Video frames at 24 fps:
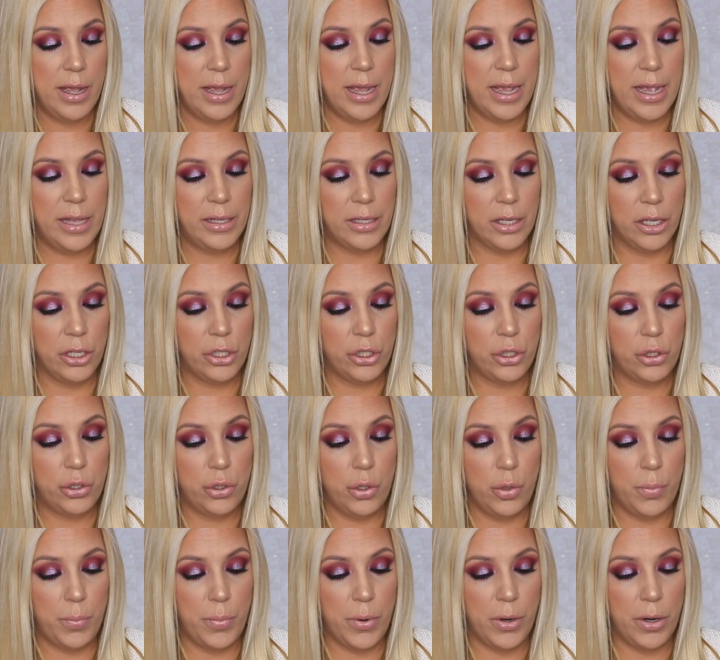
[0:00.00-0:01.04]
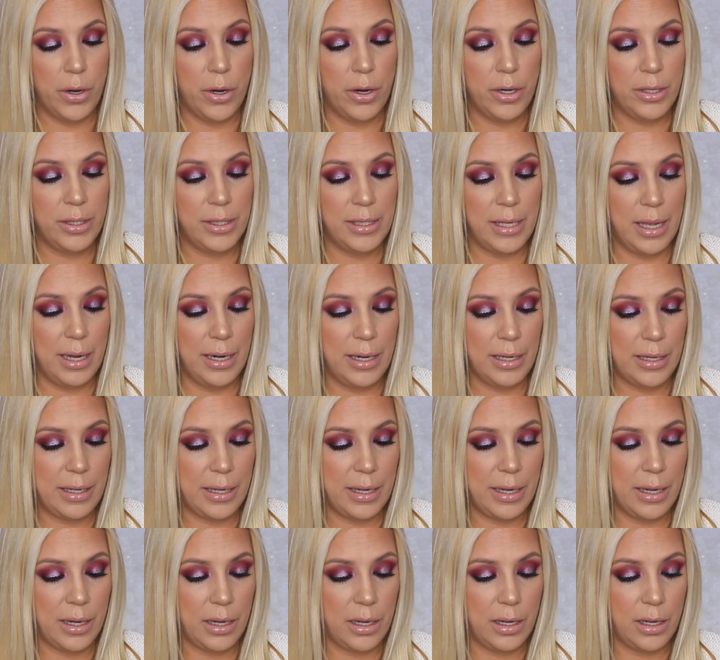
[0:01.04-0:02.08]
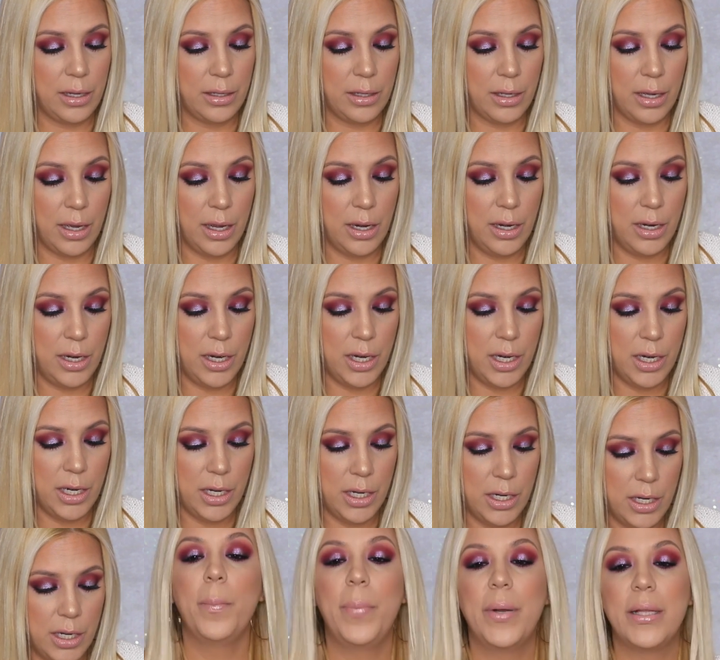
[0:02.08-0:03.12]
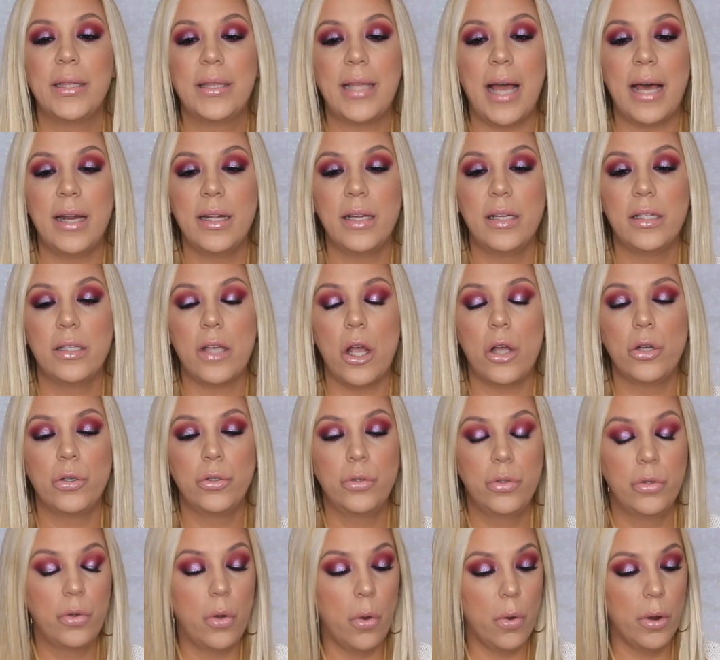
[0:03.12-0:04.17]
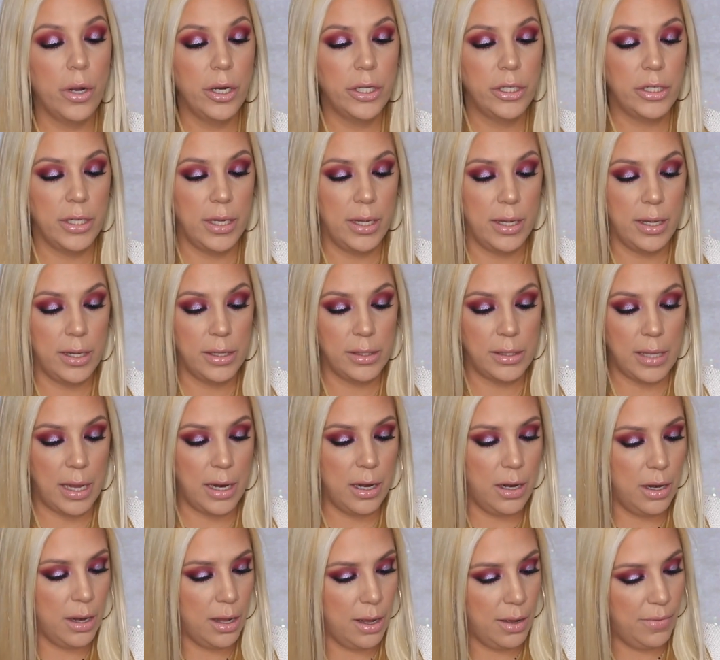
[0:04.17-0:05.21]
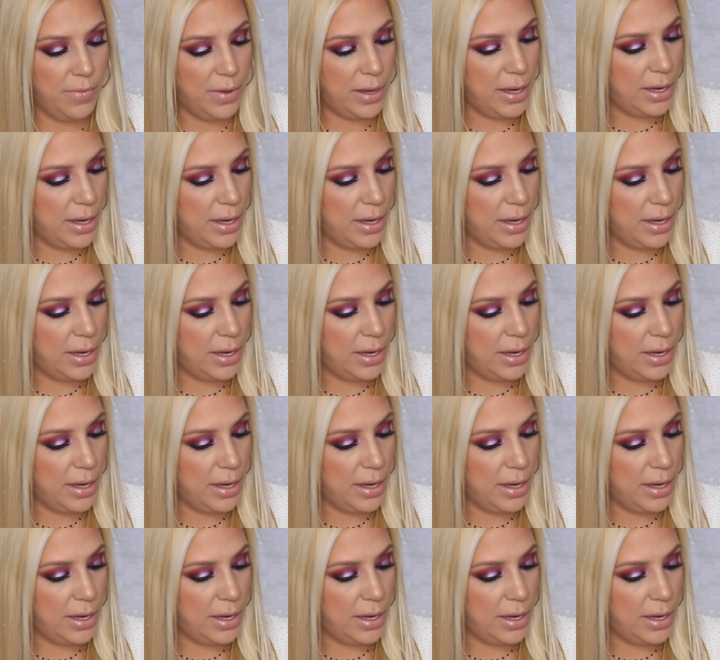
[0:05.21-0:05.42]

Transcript: It's a super delicate color, but that is gorgeous. I love